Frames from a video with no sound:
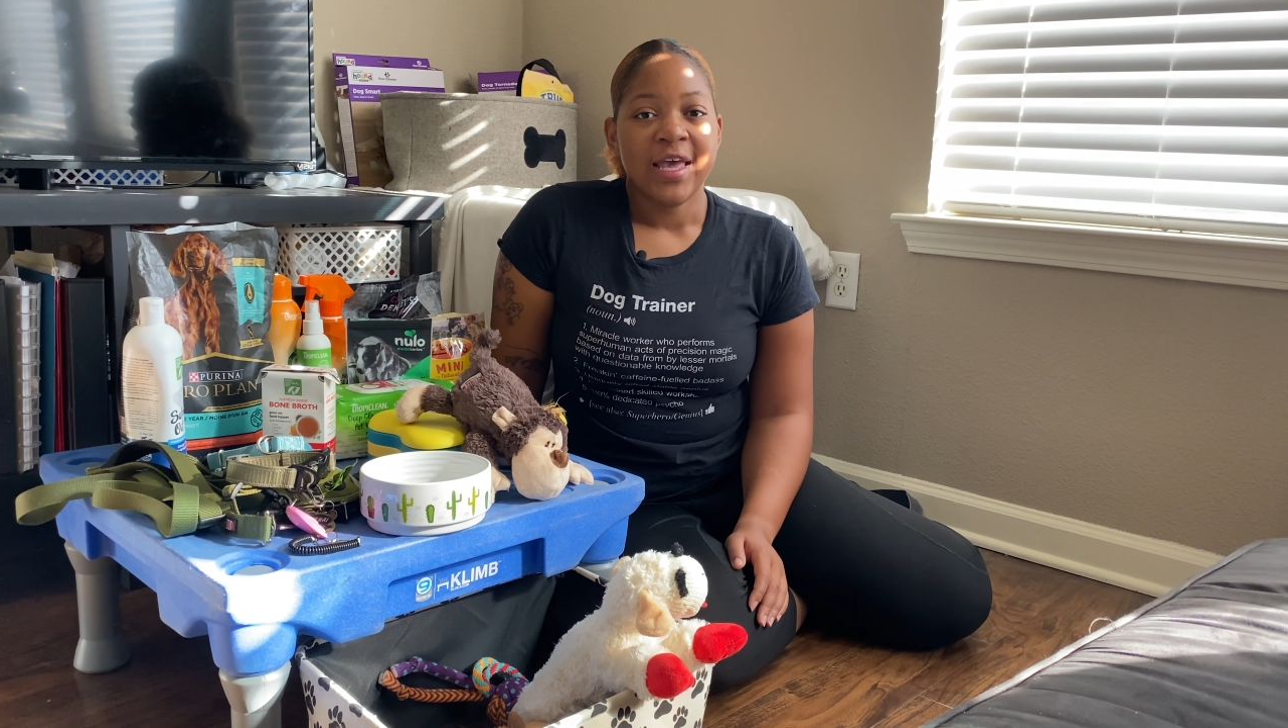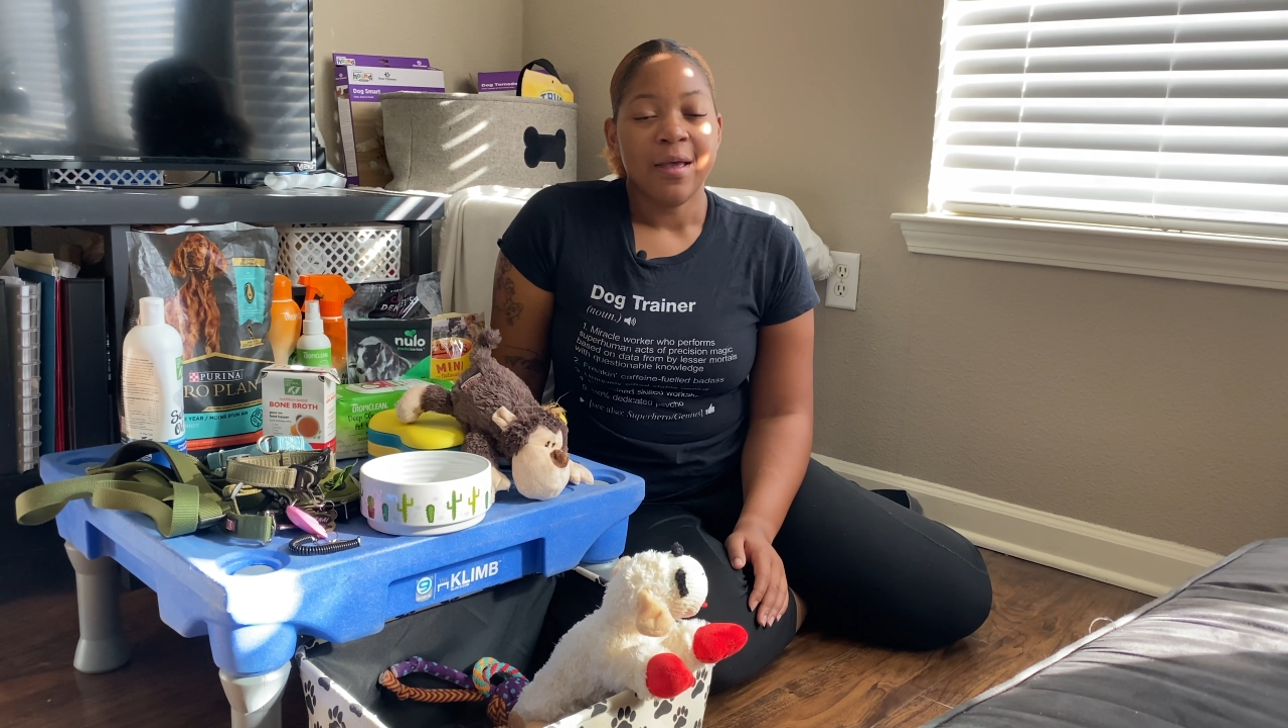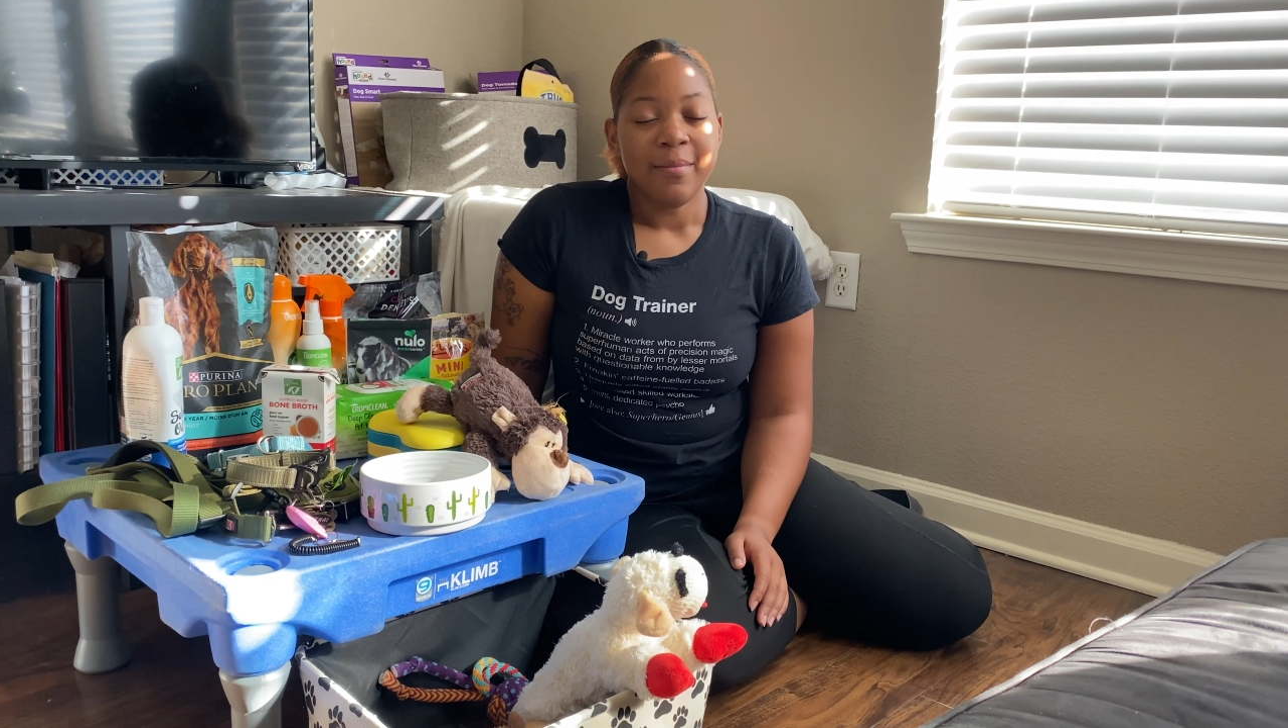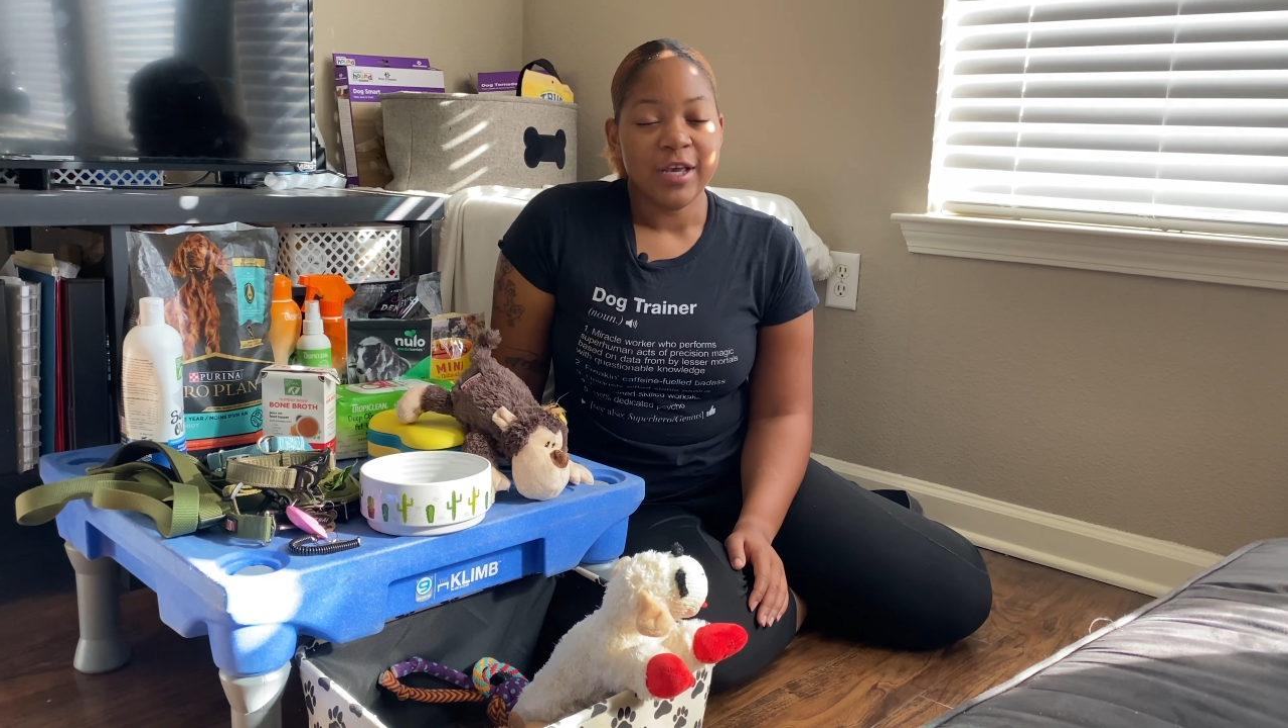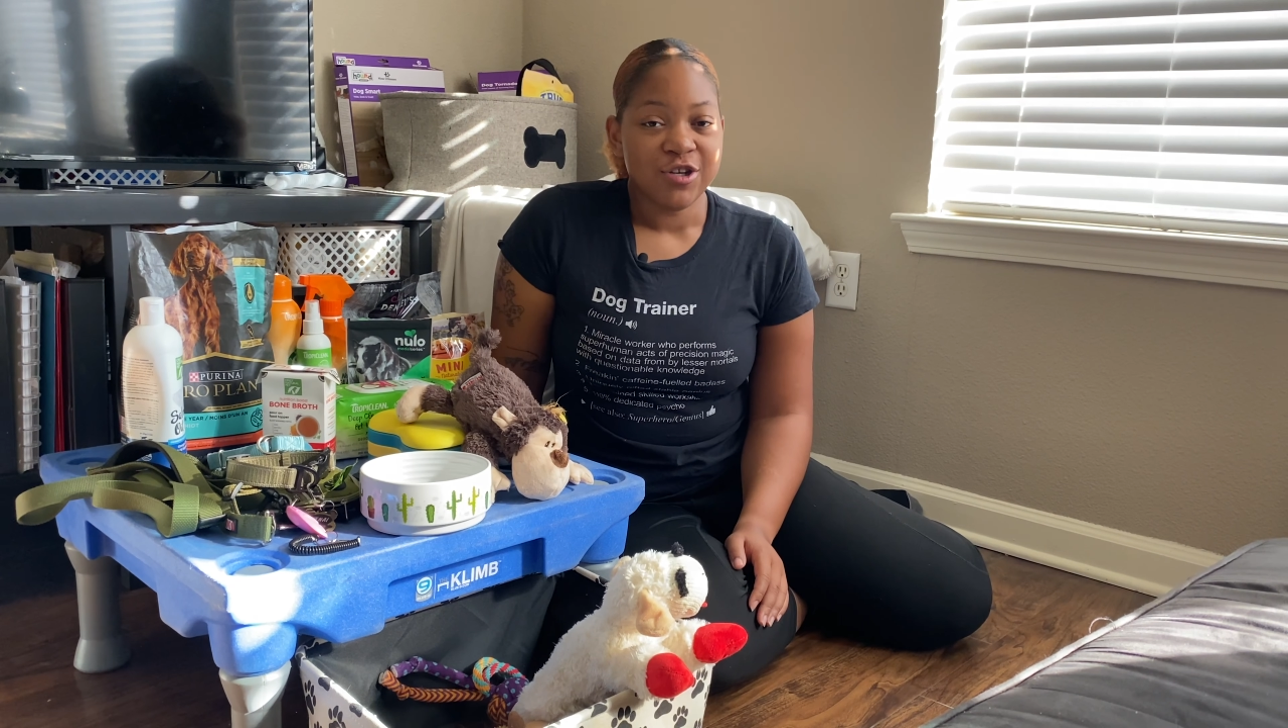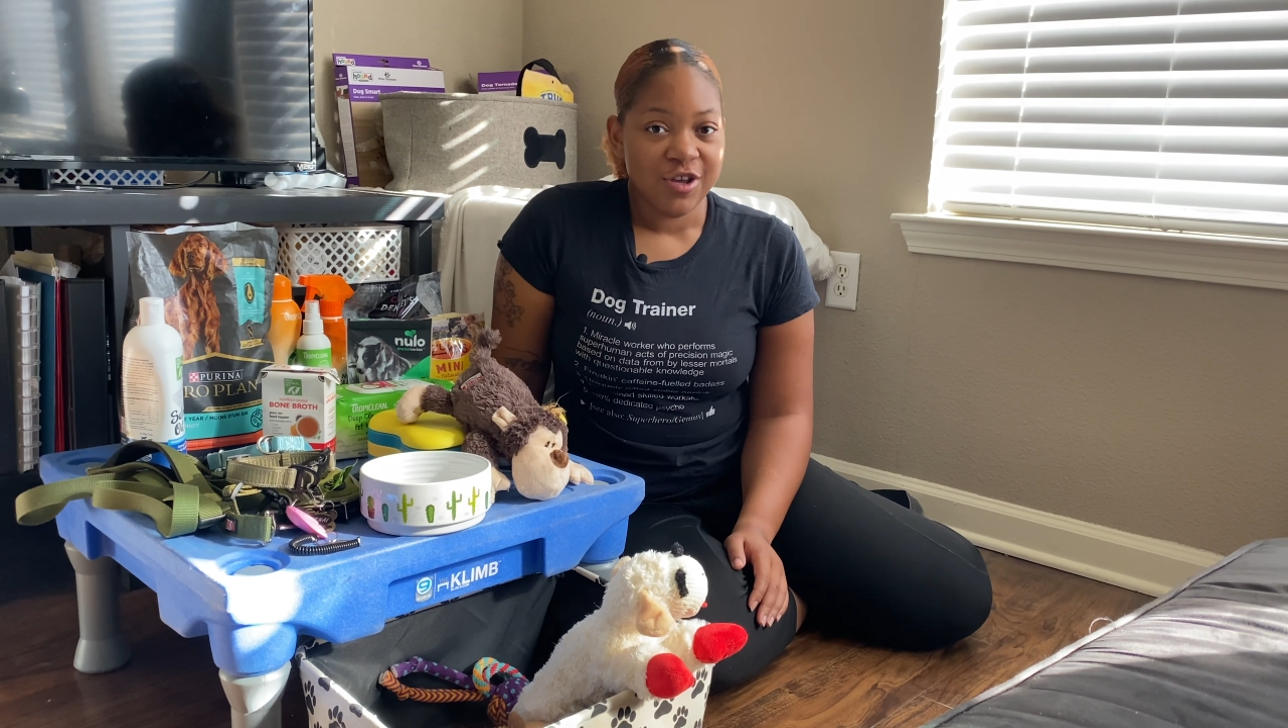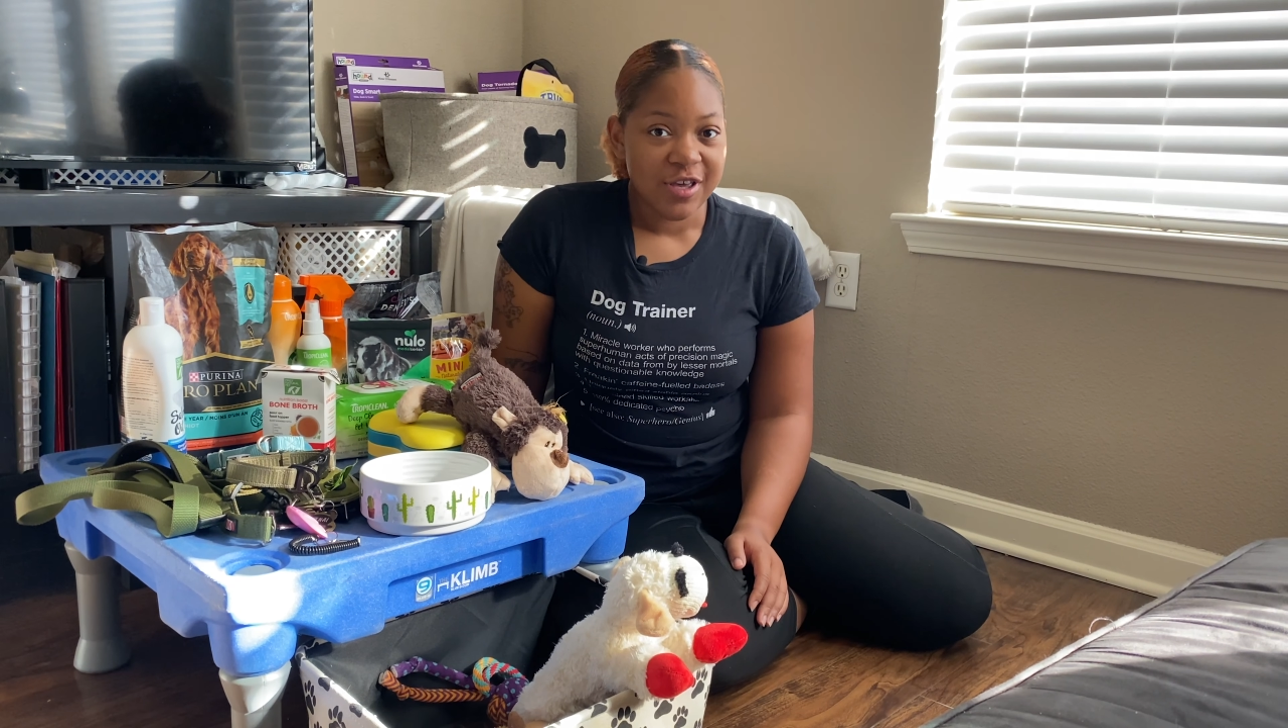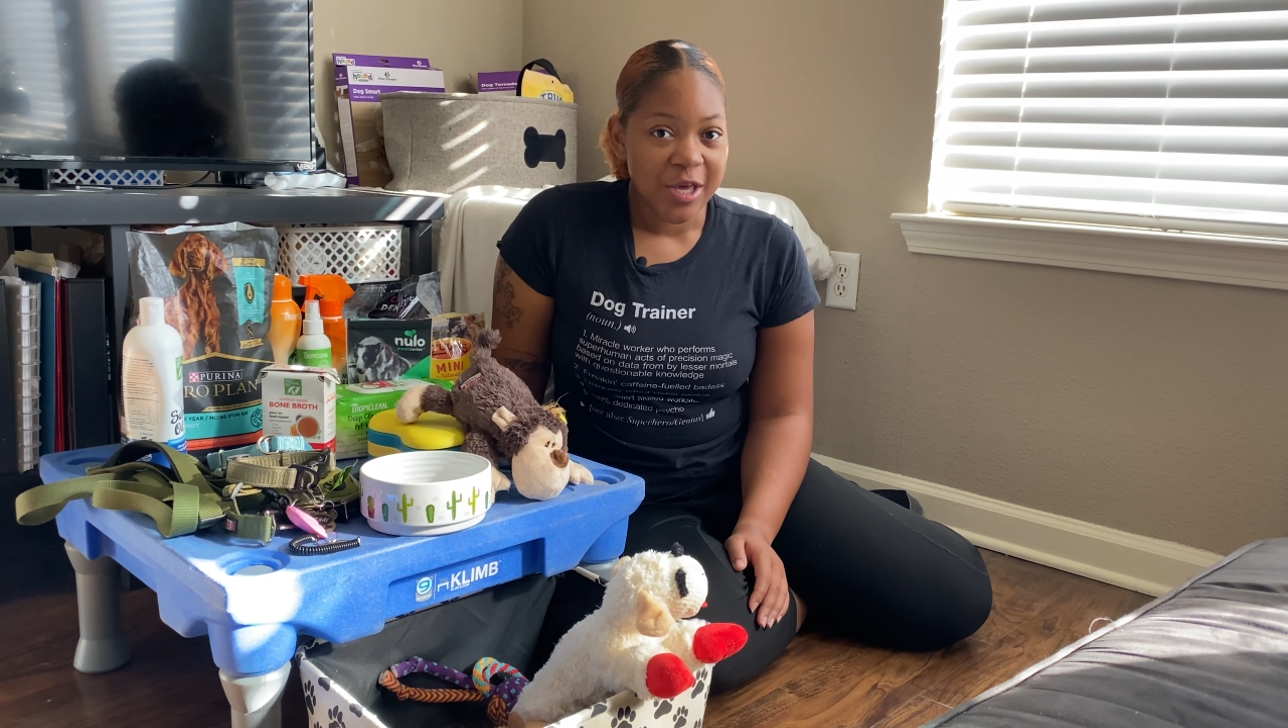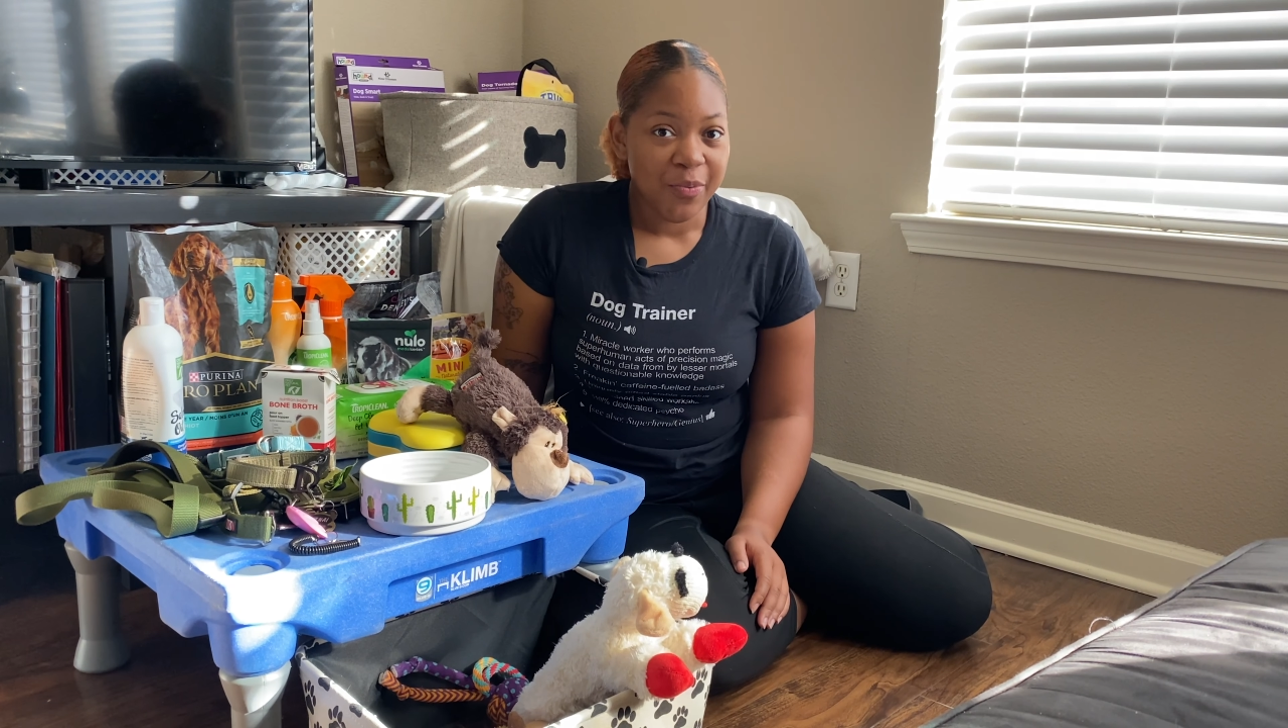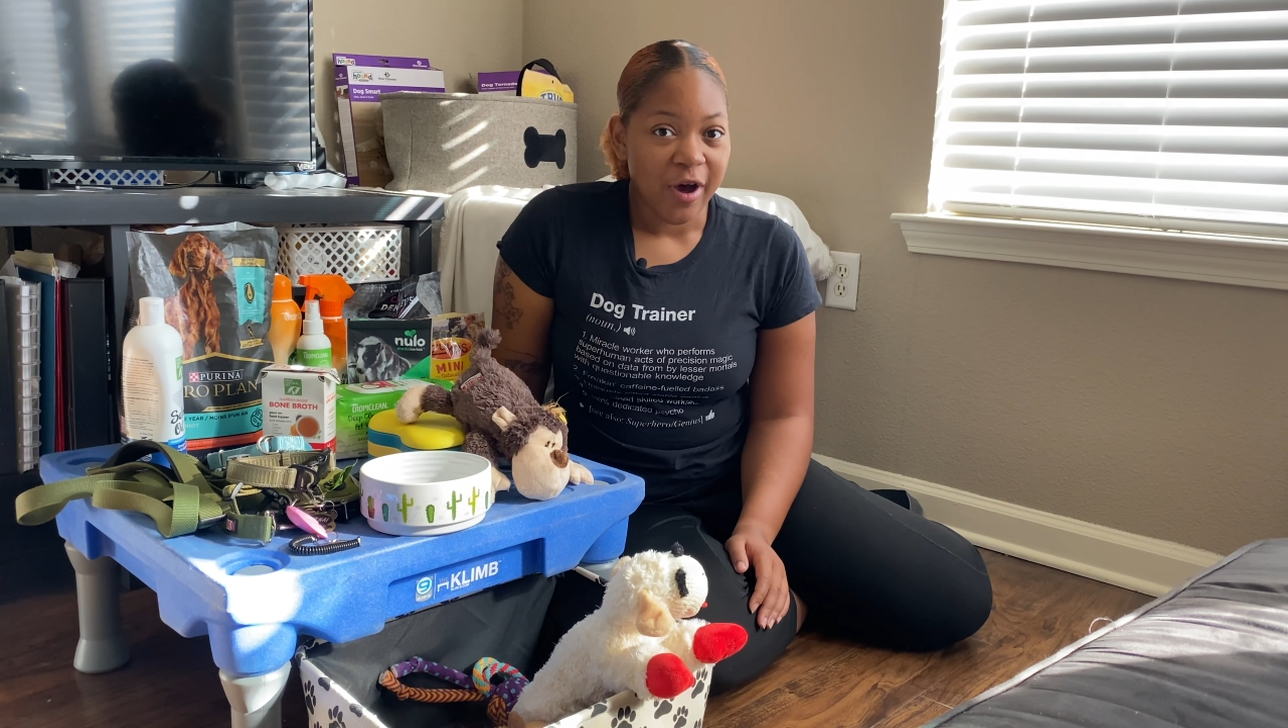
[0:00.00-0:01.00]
Make sure you keep